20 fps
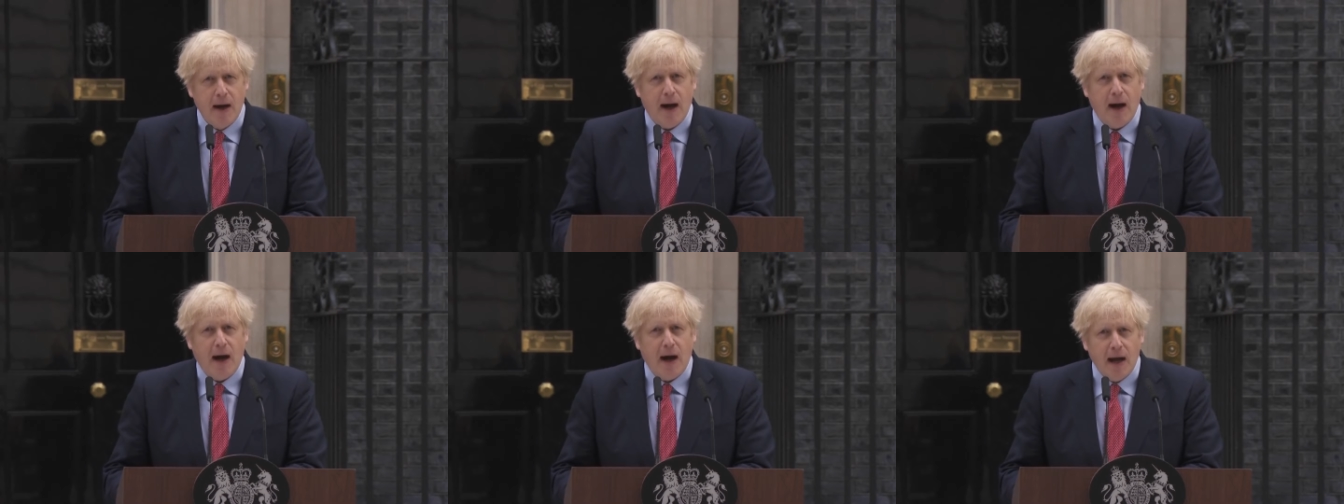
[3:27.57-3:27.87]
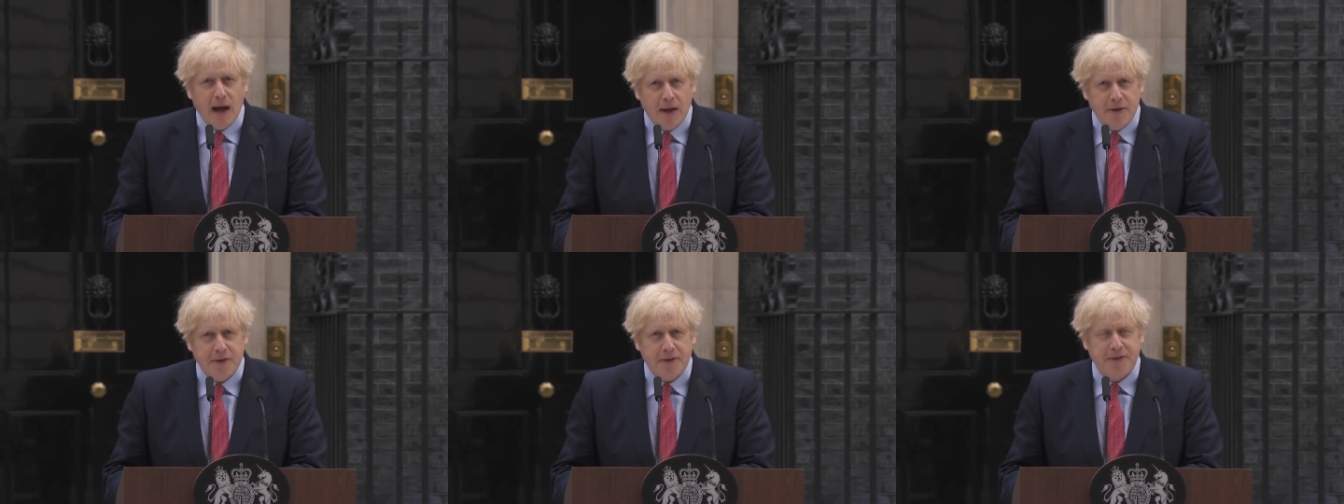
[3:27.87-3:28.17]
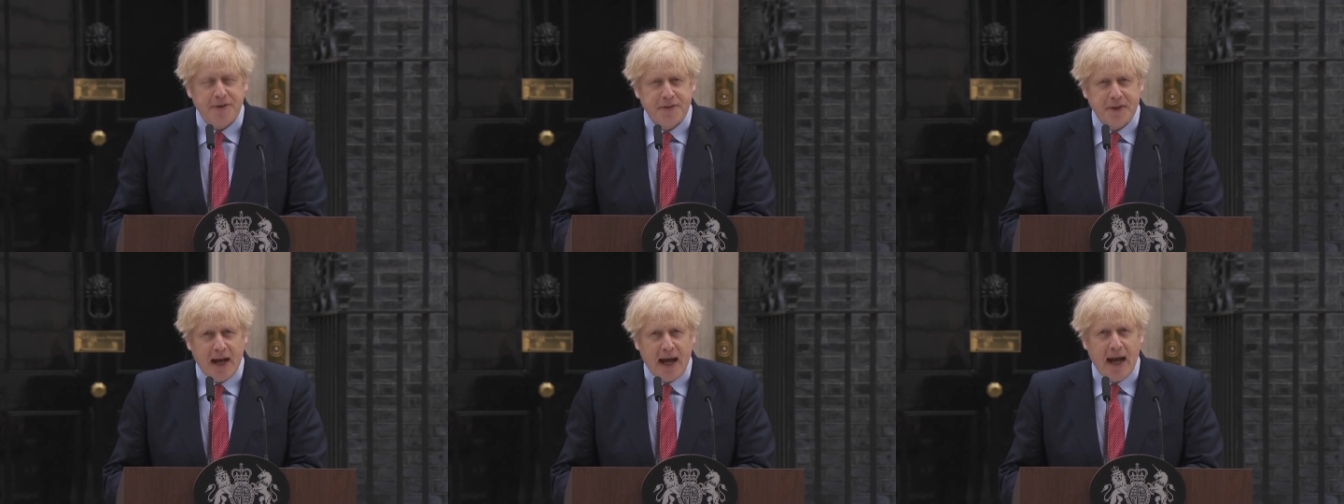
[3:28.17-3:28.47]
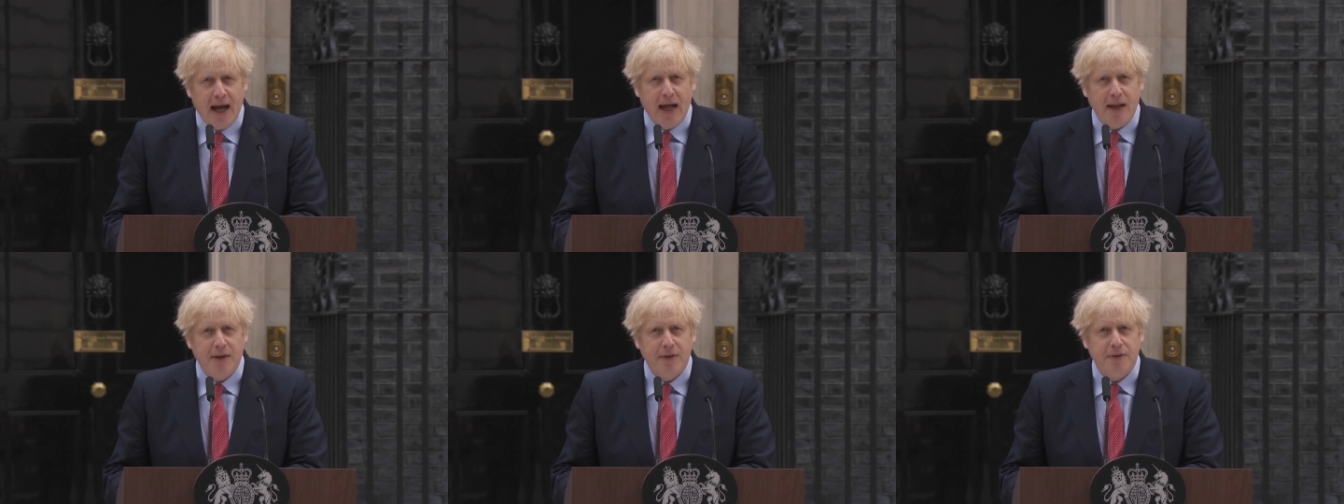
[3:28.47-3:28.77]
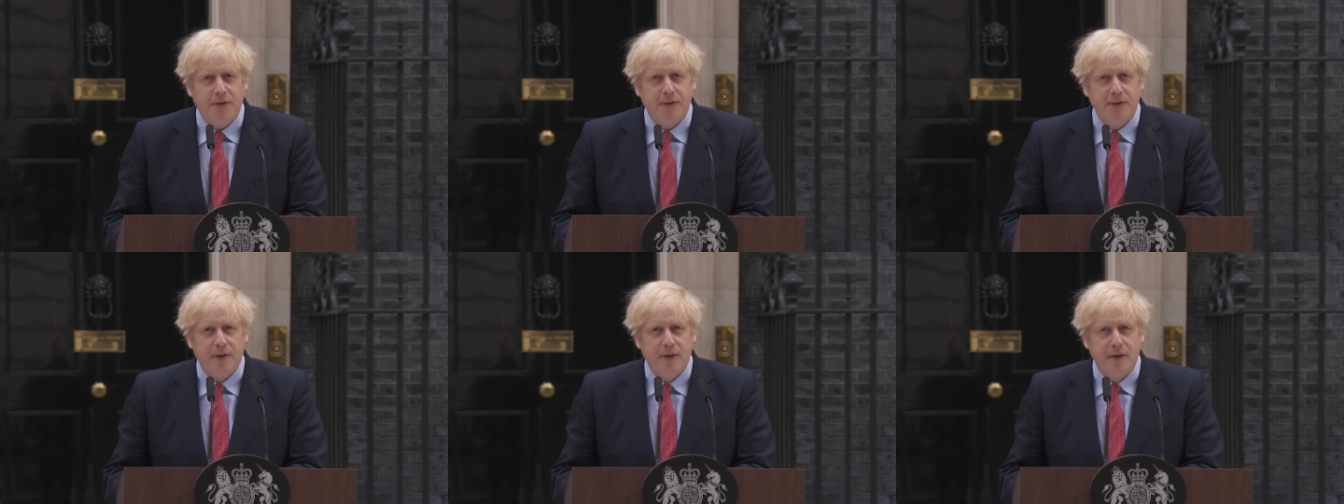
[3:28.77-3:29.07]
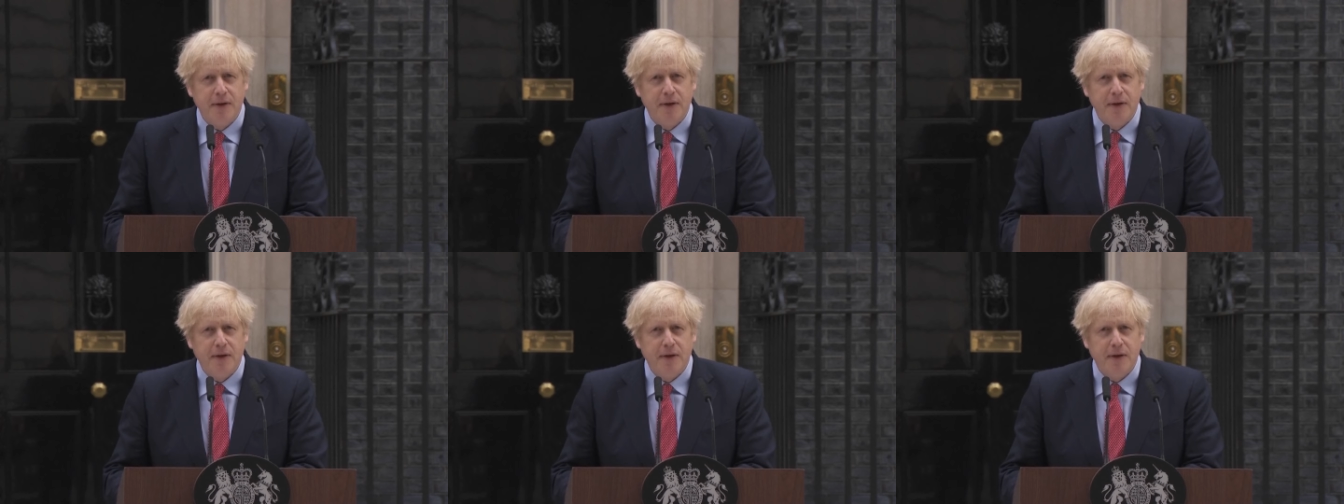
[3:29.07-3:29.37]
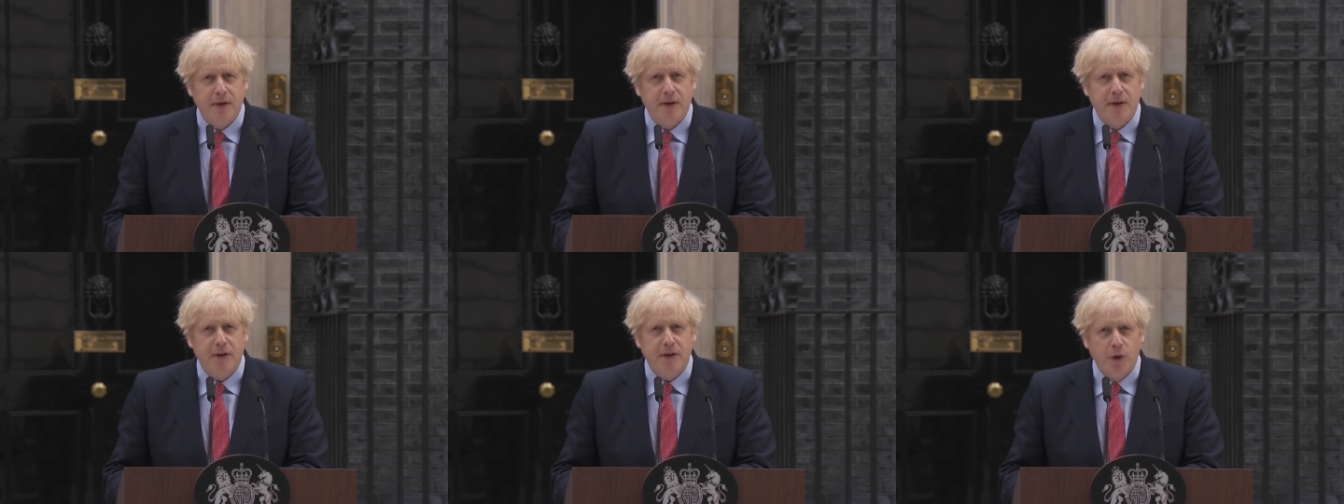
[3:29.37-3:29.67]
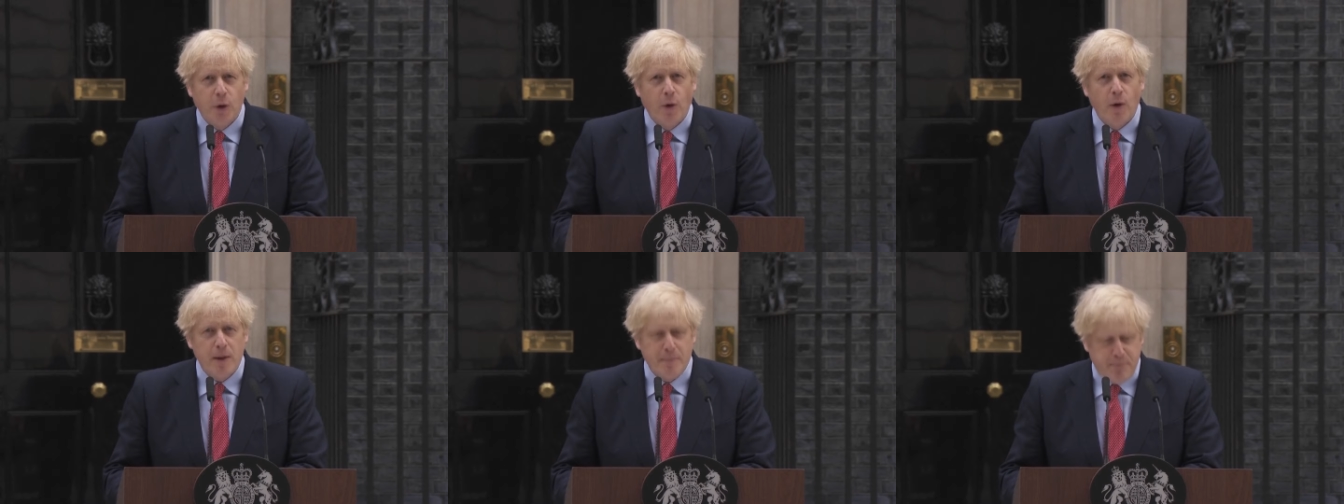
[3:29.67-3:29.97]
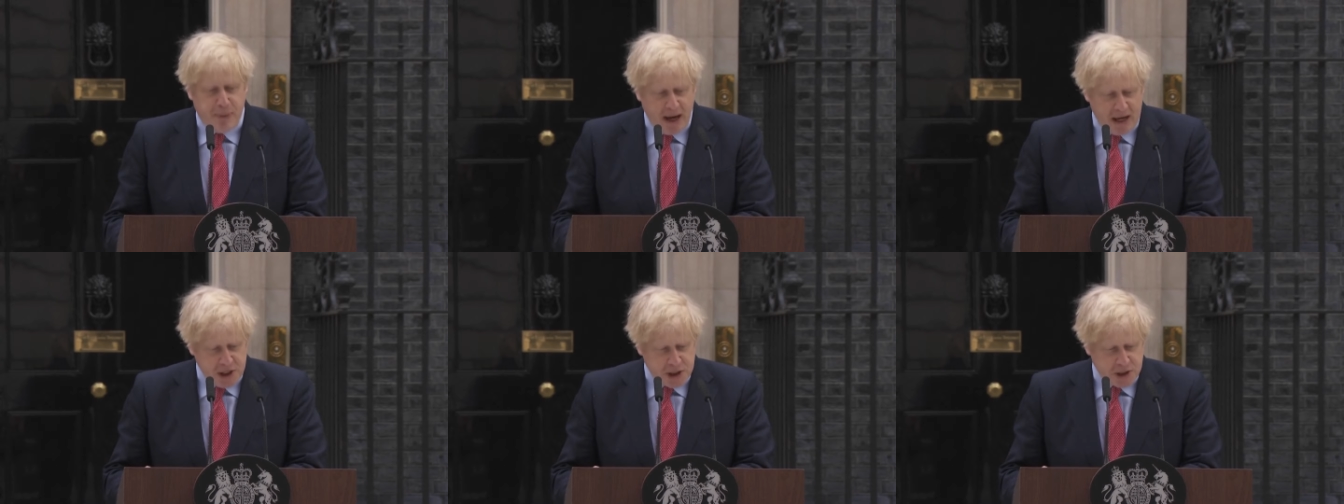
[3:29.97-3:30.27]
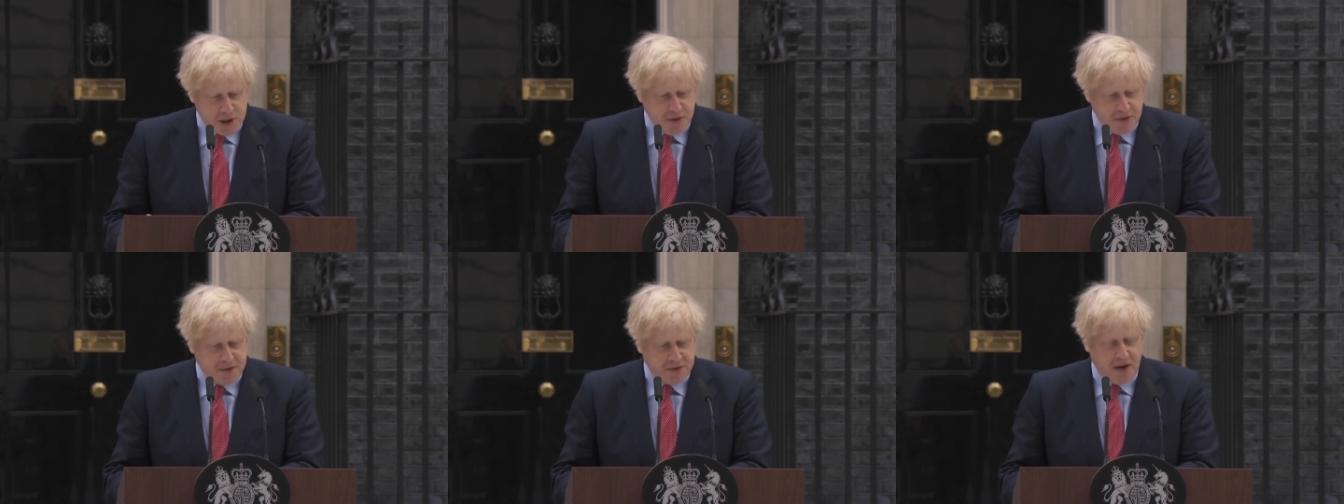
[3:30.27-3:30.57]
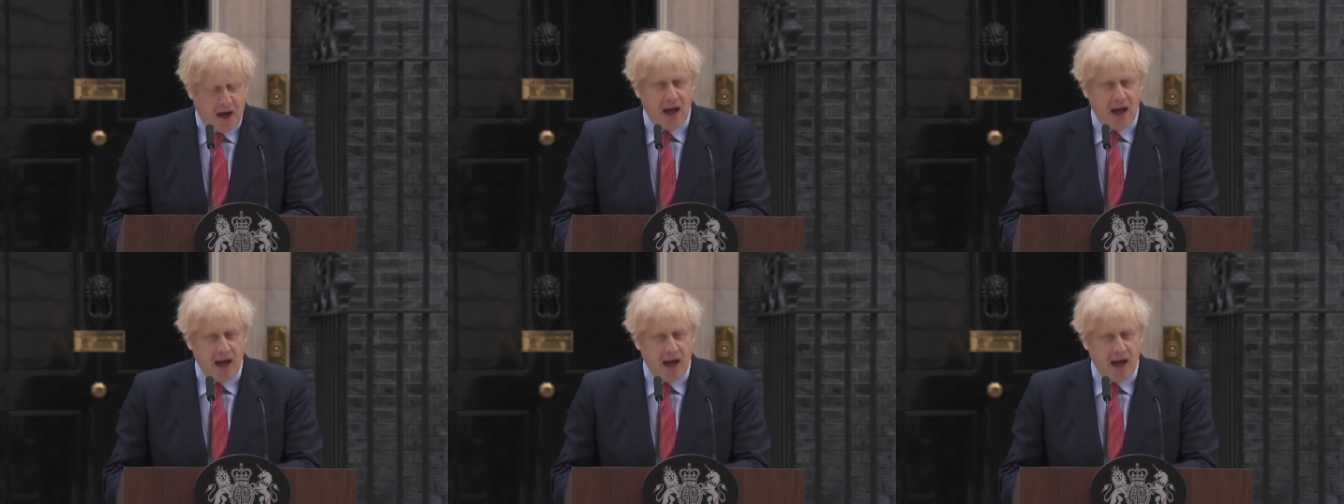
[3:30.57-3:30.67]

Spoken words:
I understand your impatience.